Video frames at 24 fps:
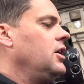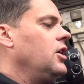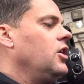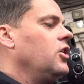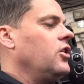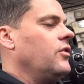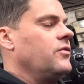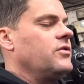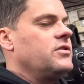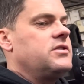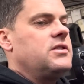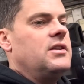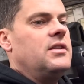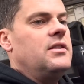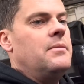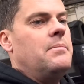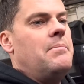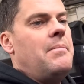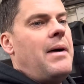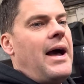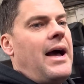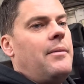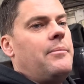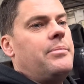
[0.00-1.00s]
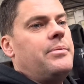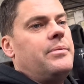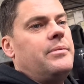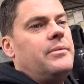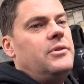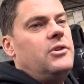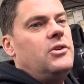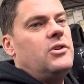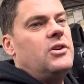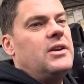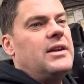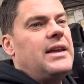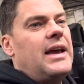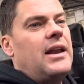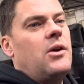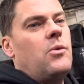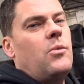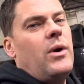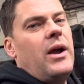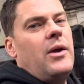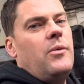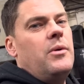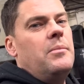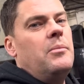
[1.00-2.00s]
And obviously the map, you can get
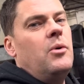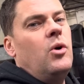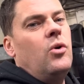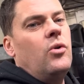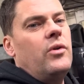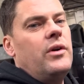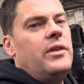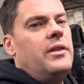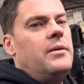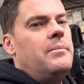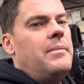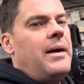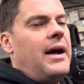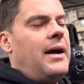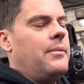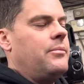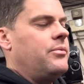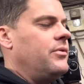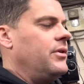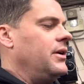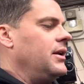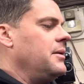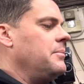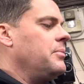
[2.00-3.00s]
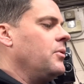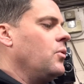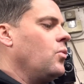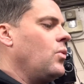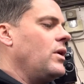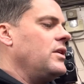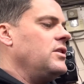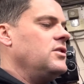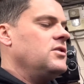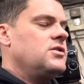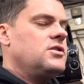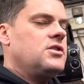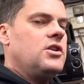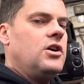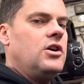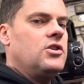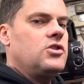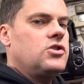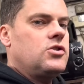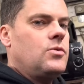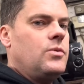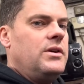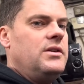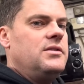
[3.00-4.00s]
away with more in the map, really. But when you start
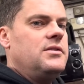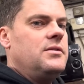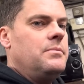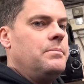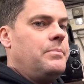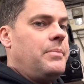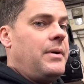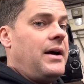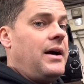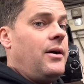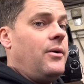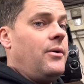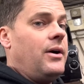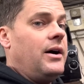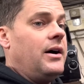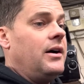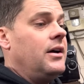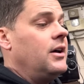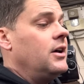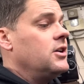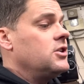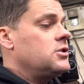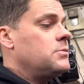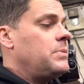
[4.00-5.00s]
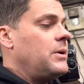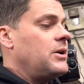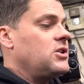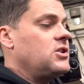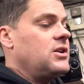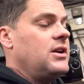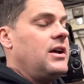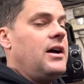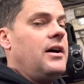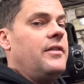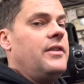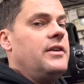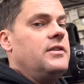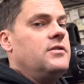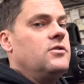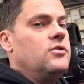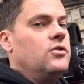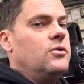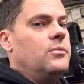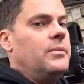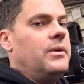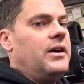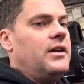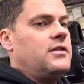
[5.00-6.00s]
squeezing power, especially out of these
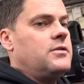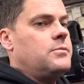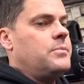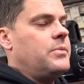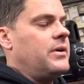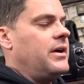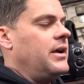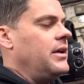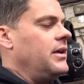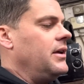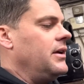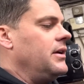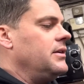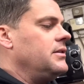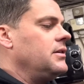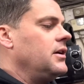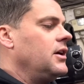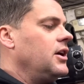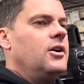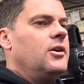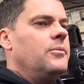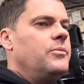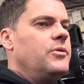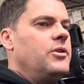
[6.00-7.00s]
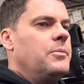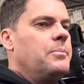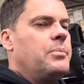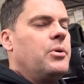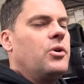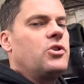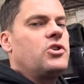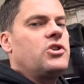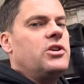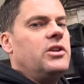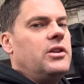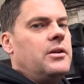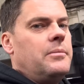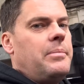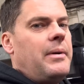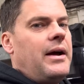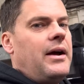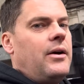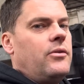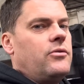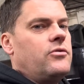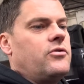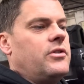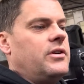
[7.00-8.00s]
normal aspirated, you're pushing the
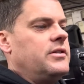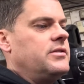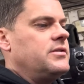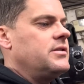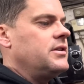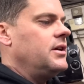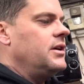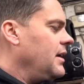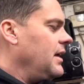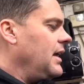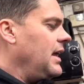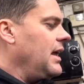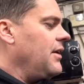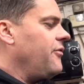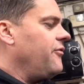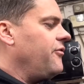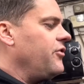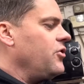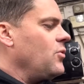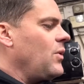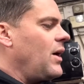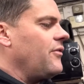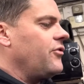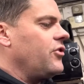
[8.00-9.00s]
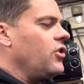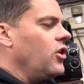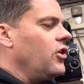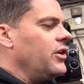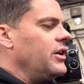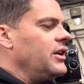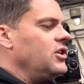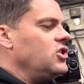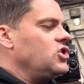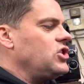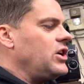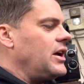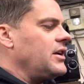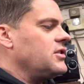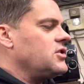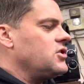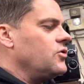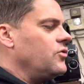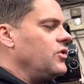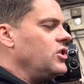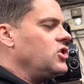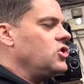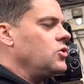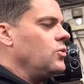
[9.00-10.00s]
boundaries. If you have got an
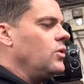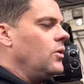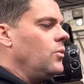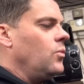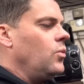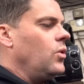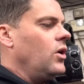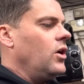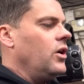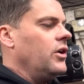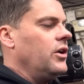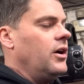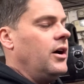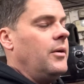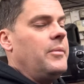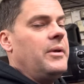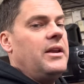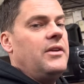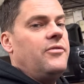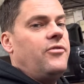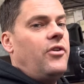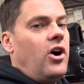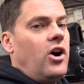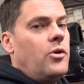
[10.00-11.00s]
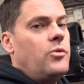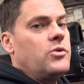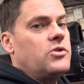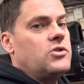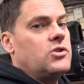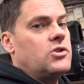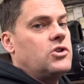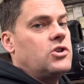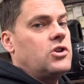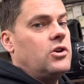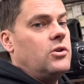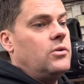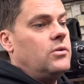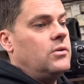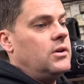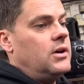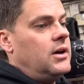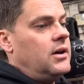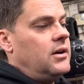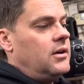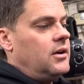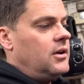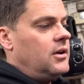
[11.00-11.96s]
injector issue on one, I mean, if I was a tuner,